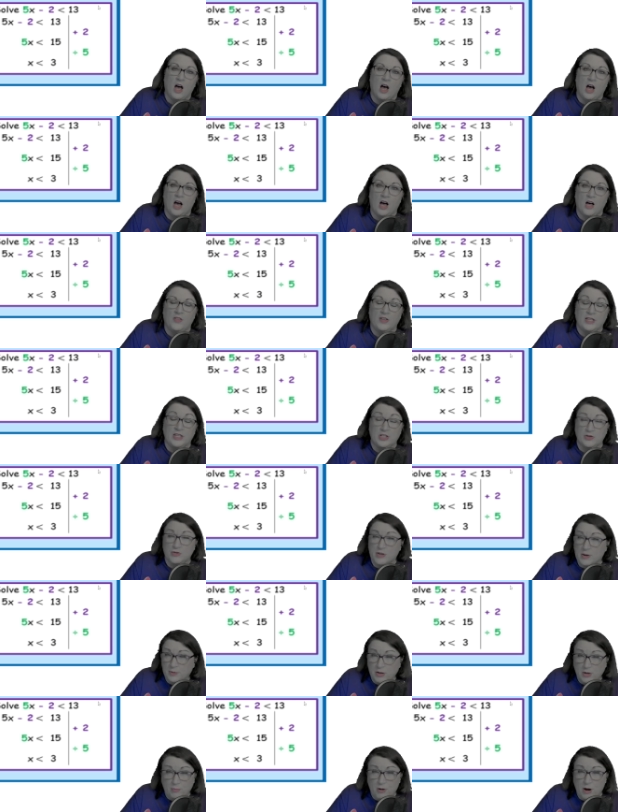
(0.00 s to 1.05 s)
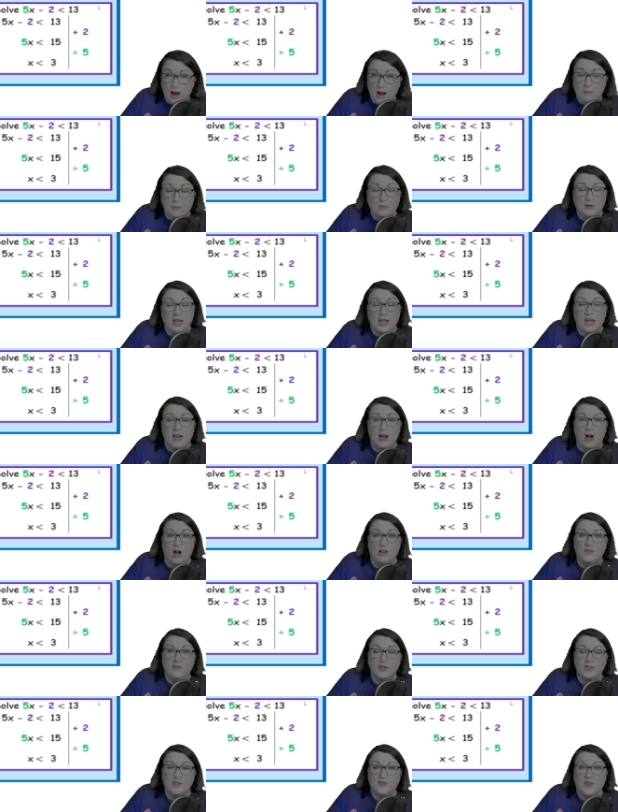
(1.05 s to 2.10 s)
the distributed property, all
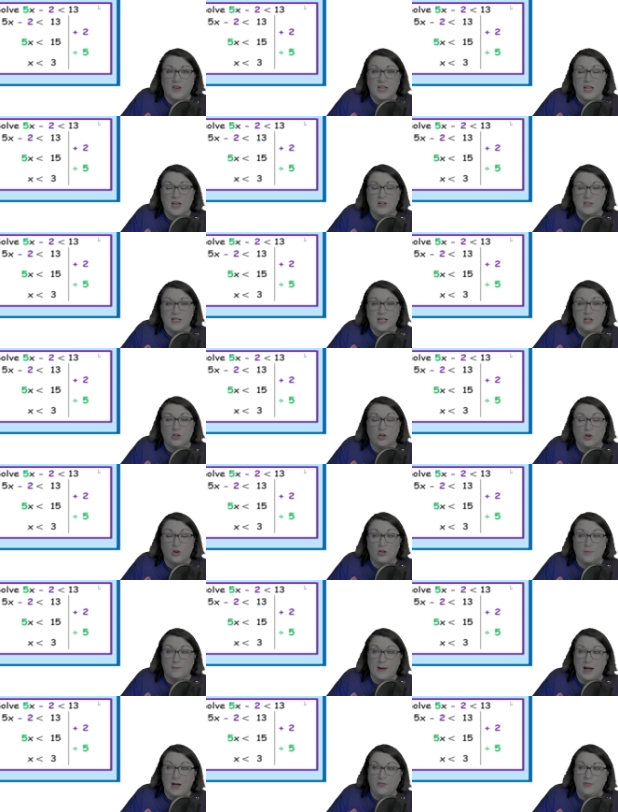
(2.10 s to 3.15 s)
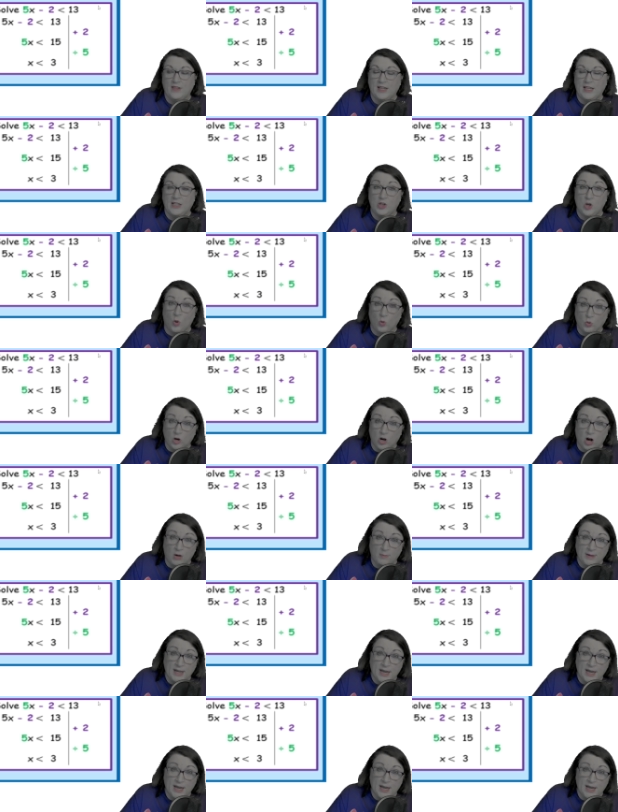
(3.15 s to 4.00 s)
of those videos, and learn about the don't call me